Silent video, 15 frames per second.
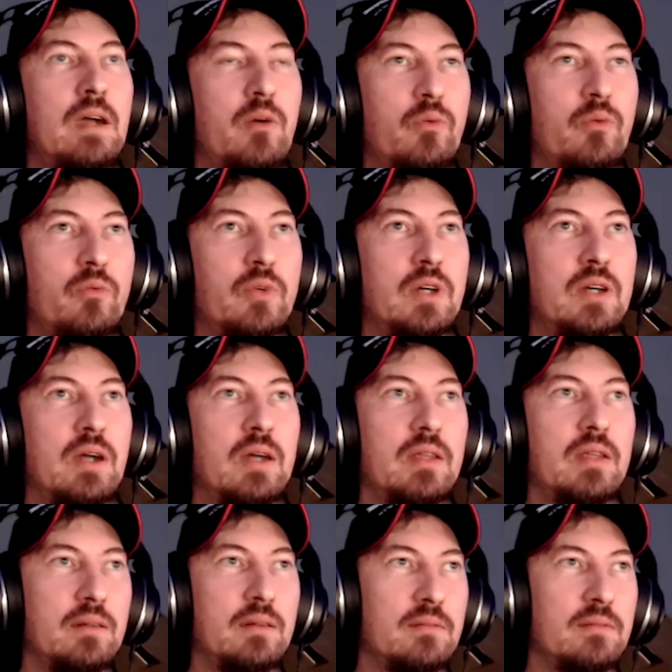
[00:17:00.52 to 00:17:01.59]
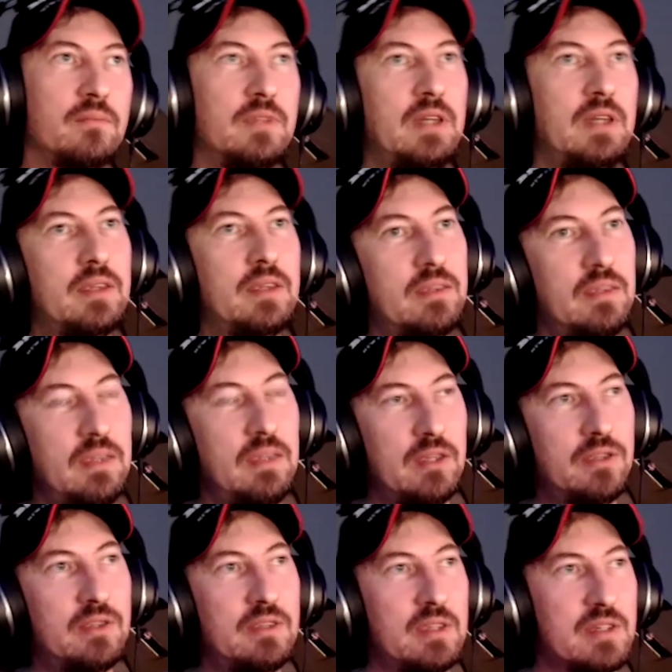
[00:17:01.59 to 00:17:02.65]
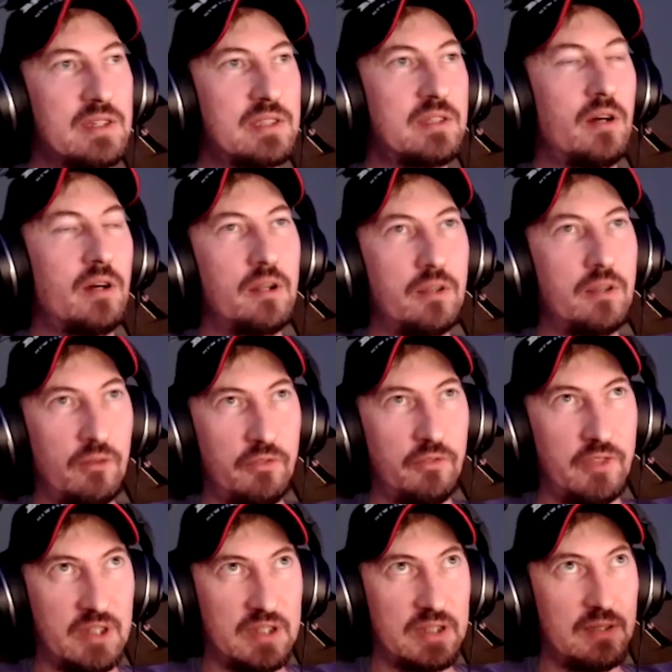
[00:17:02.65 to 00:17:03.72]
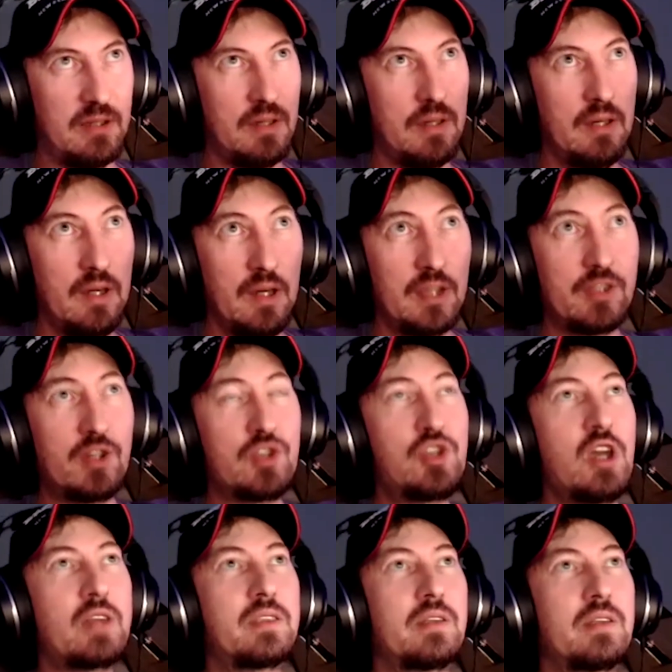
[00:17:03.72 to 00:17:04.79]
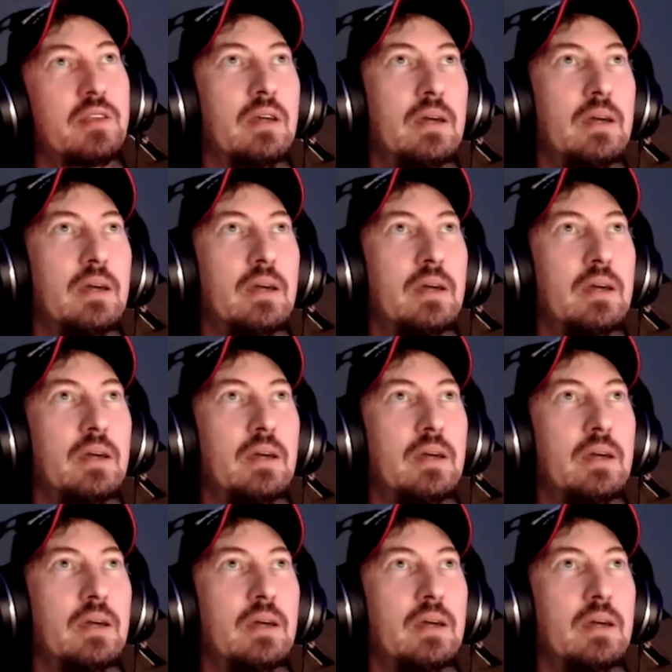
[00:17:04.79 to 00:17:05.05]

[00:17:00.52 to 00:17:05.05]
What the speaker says: we kind of get the start of this trajectory.